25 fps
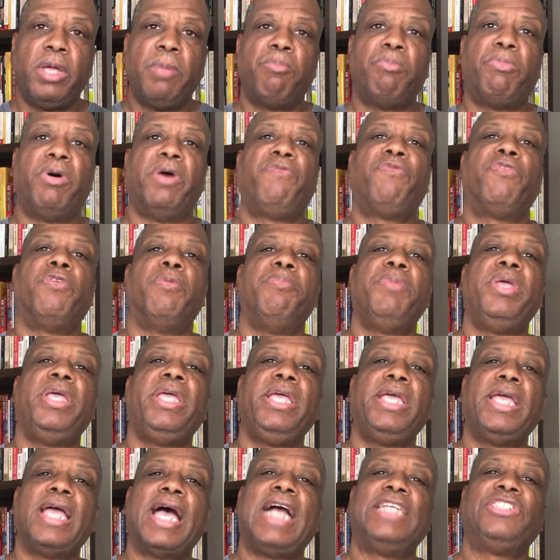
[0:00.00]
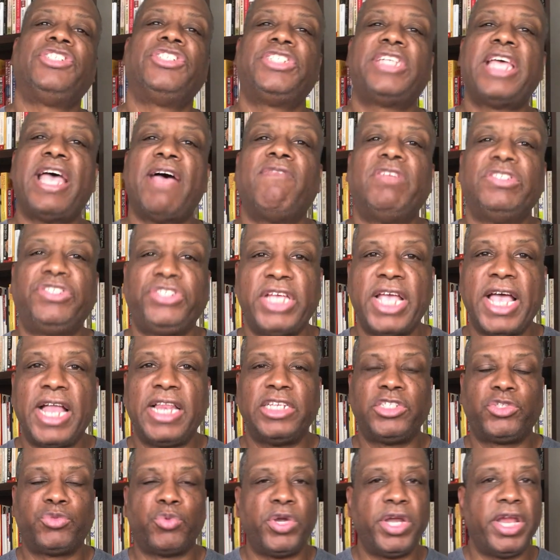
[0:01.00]
But for me, I just have a
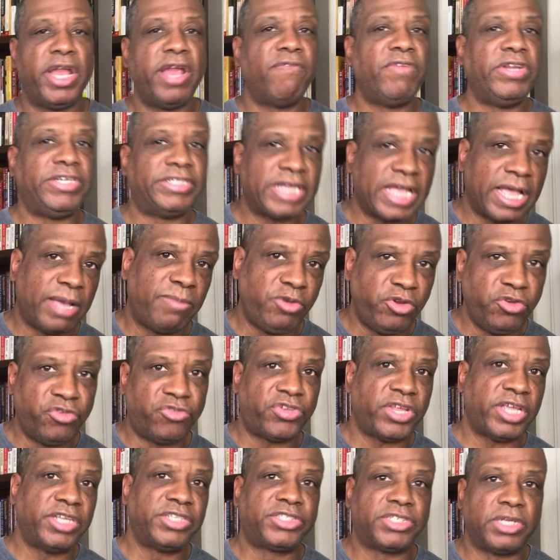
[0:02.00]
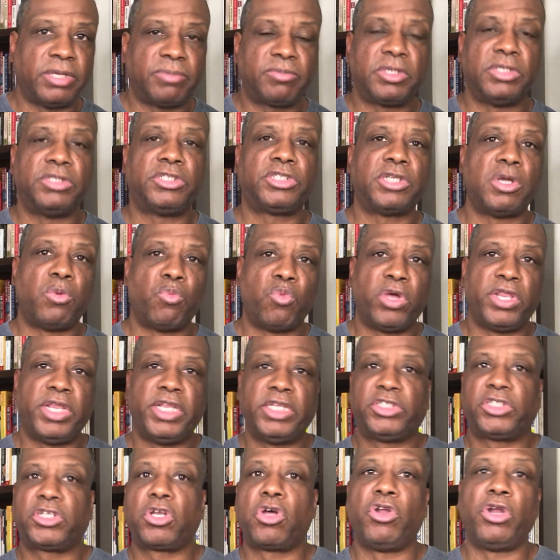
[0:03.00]
challenge when every time you say something, someone
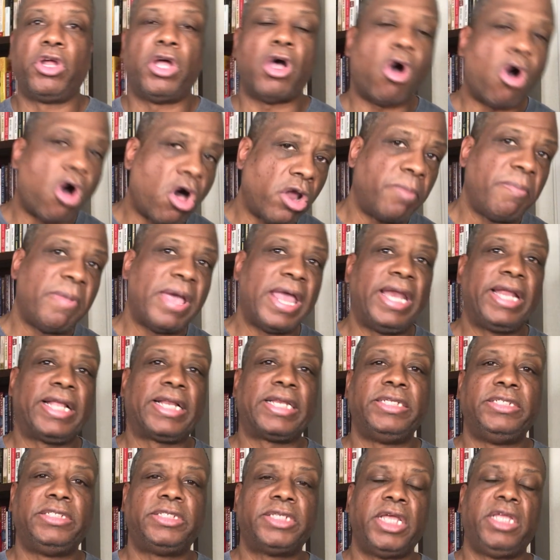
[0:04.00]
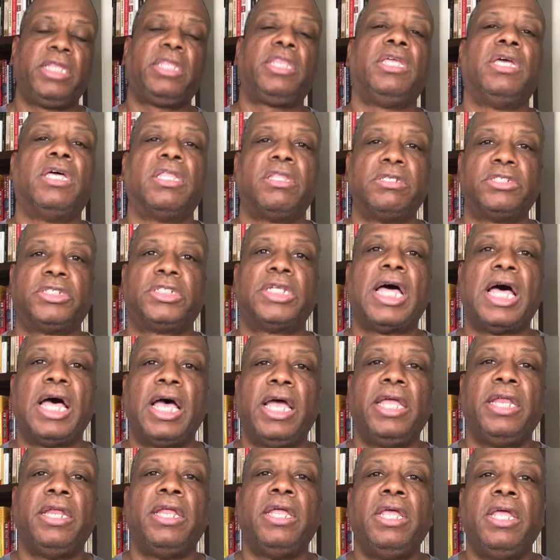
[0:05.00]
that's going to automatically take the other
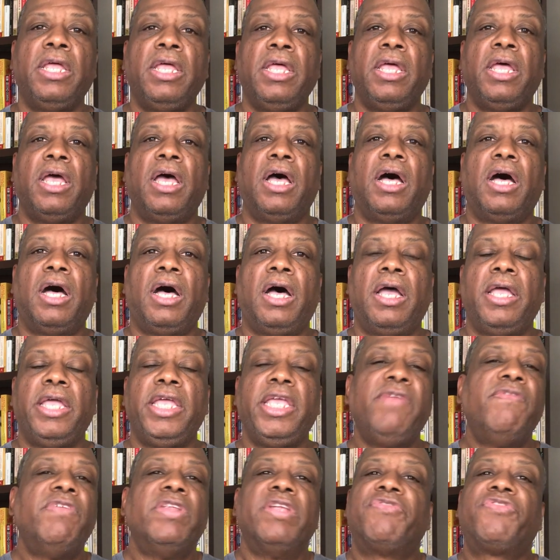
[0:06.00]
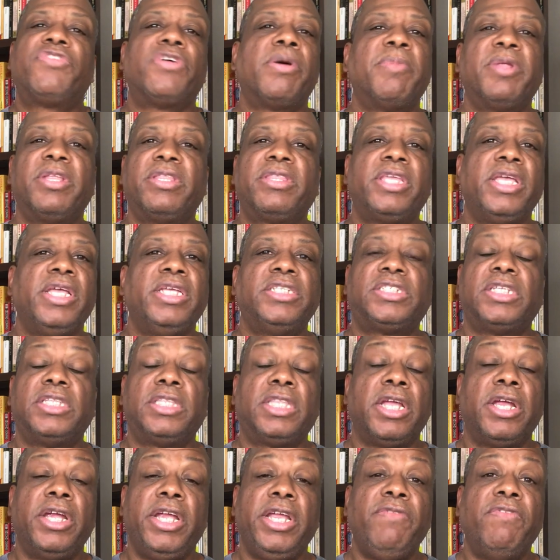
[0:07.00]
side. Uh, even if some of the things that
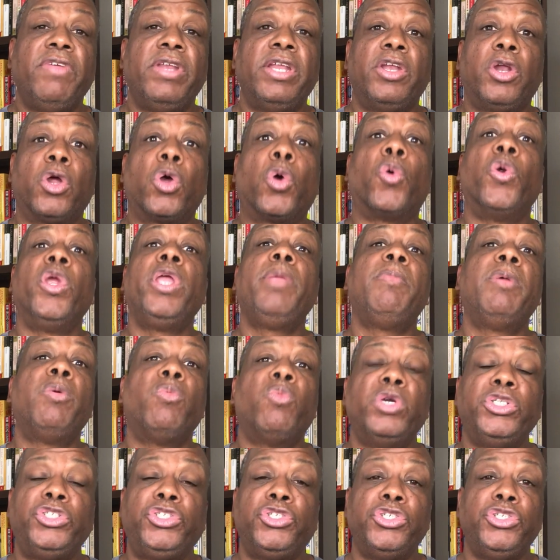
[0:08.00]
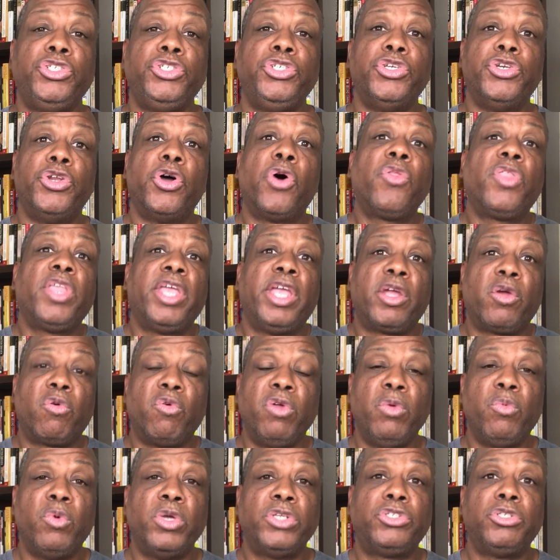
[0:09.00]
they're even in agreement with you, you know they
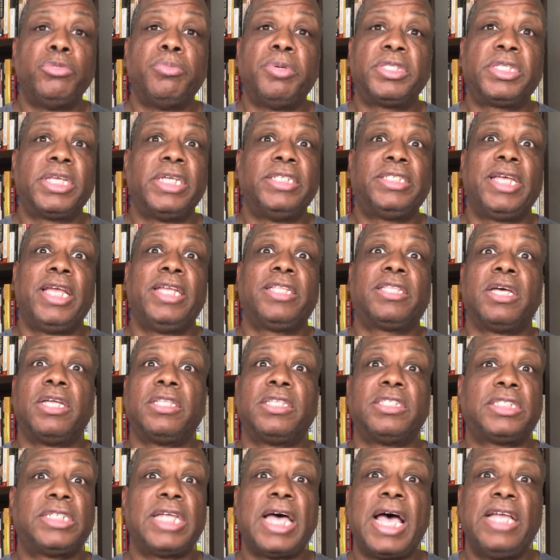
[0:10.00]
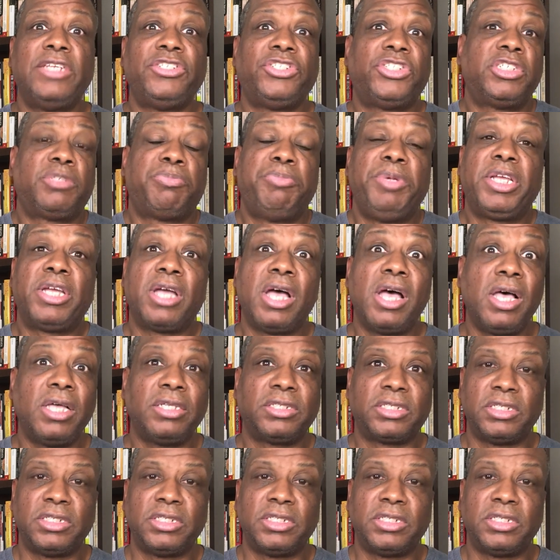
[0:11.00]
agree with you, but they take the other side just because.